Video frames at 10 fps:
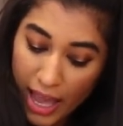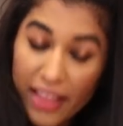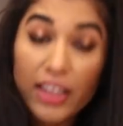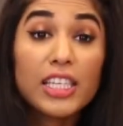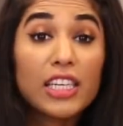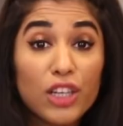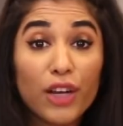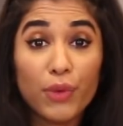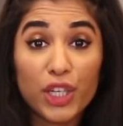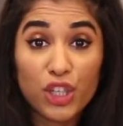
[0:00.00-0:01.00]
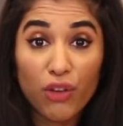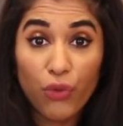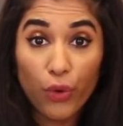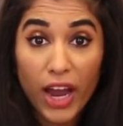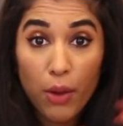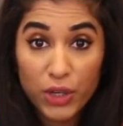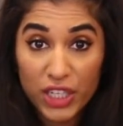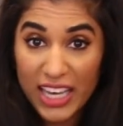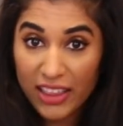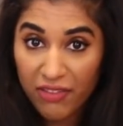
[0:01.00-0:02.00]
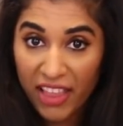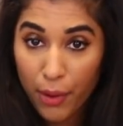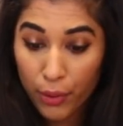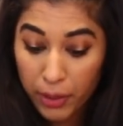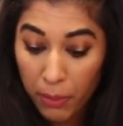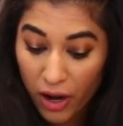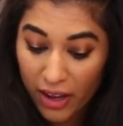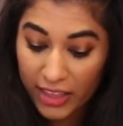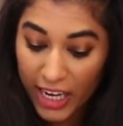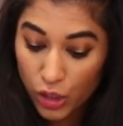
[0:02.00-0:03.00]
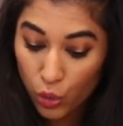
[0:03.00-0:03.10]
and until I reach the floret, which is like the floury part, and then I